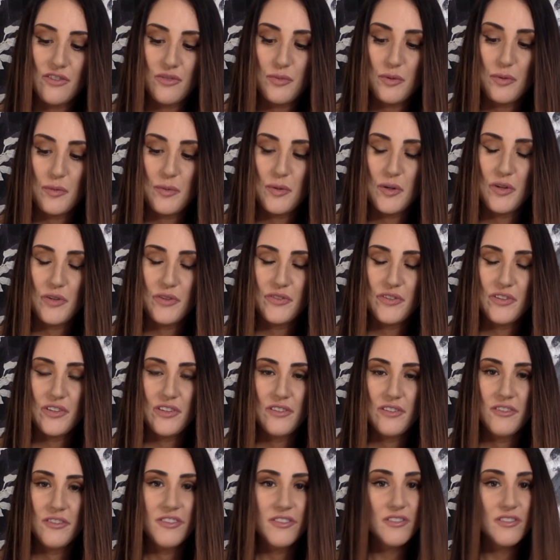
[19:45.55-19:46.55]
per
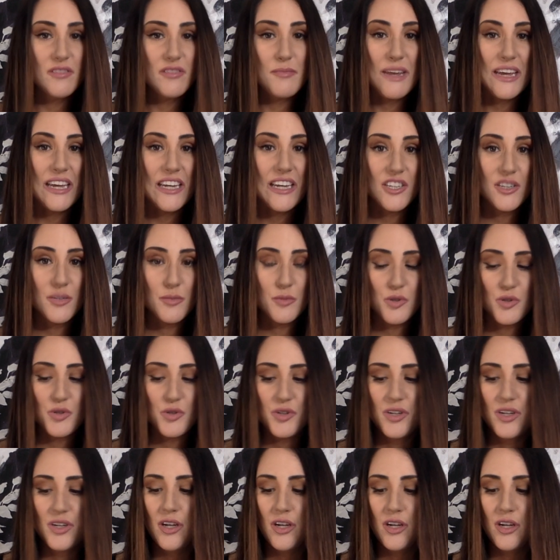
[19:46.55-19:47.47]
person. So it's manageable.